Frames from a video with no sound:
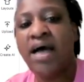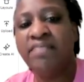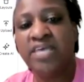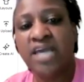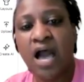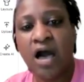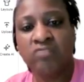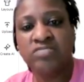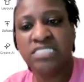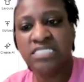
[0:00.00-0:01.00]
while the
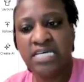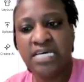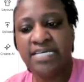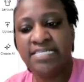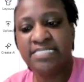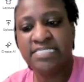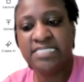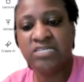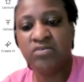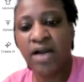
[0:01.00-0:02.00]
offset
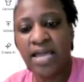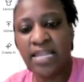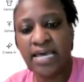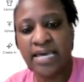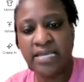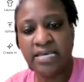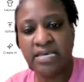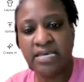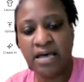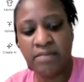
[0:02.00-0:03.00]
is still
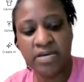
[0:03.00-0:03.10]
highlighted,